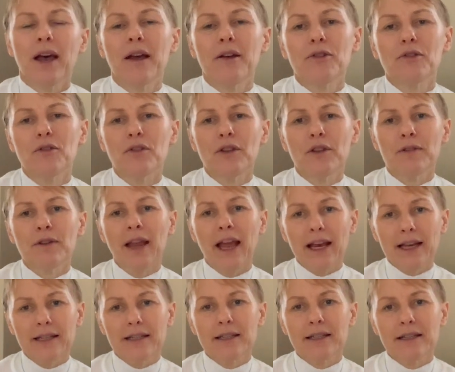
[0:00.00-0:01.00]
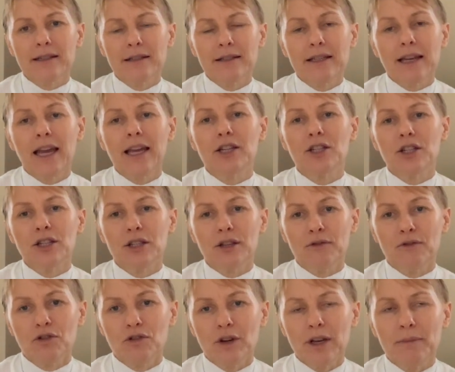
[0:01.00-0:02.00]
through the next stages
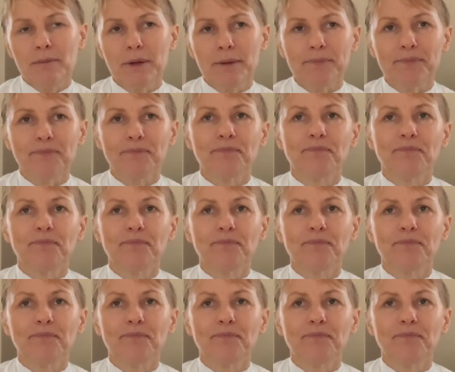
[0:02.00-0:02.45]
of treatment.